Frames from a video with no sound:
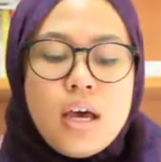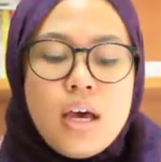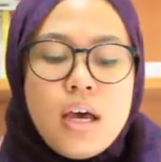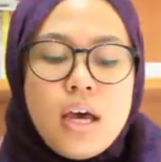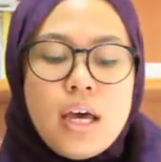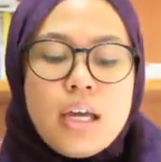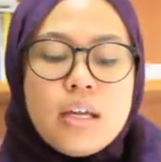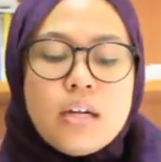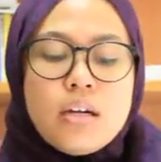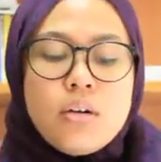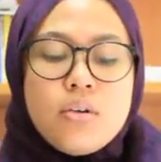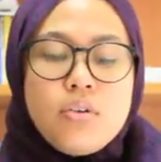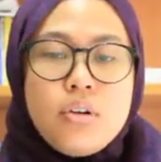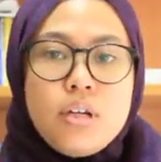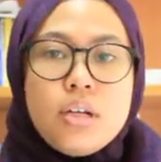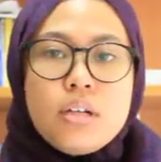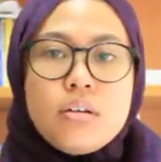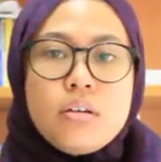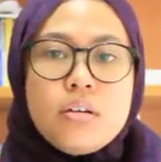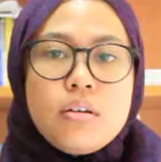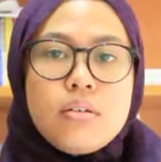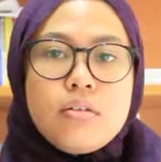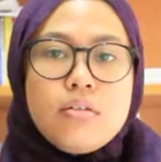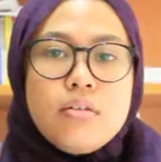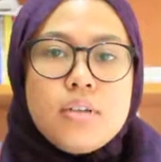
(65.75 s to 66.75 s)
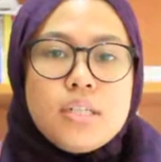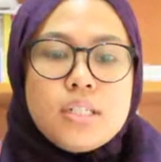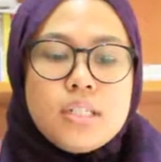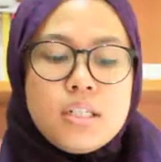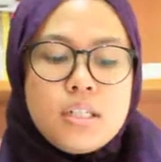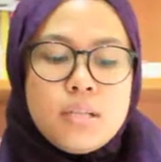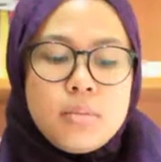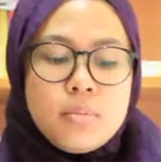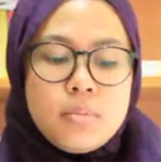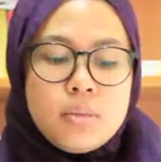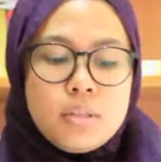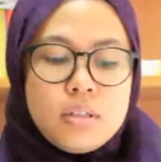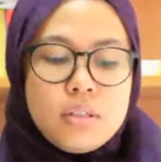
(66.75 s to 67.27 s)
had a real
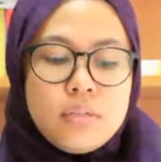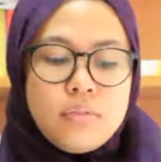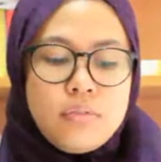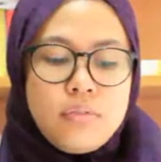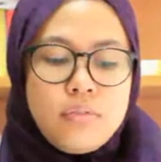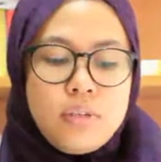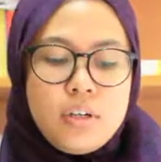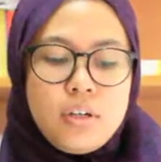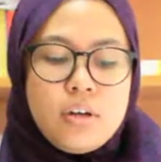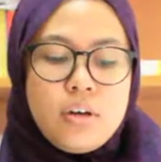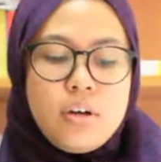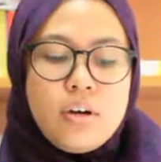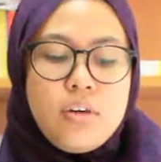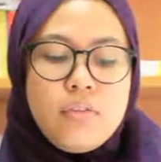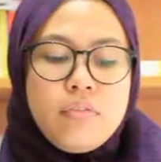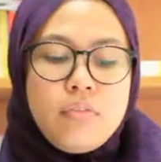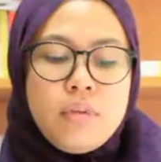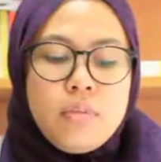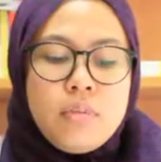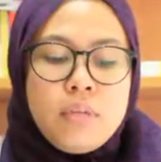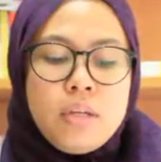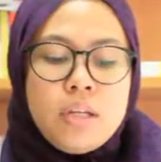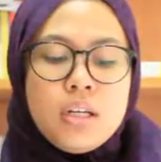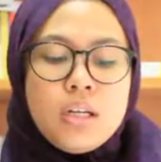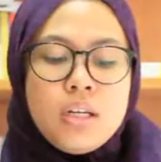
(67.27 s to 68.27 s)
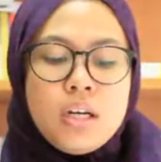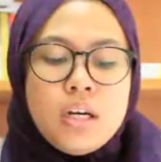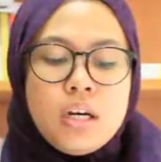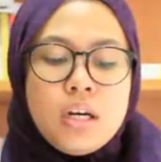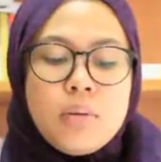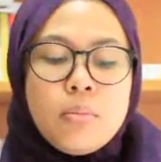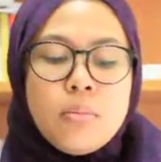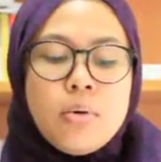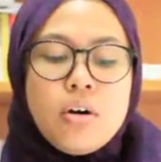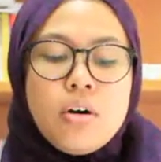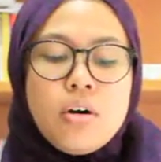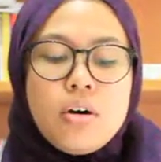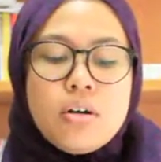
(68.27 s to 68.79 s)
reasonable fear of immediate
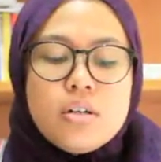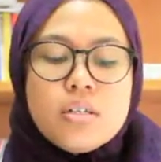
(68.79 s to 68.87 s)
harm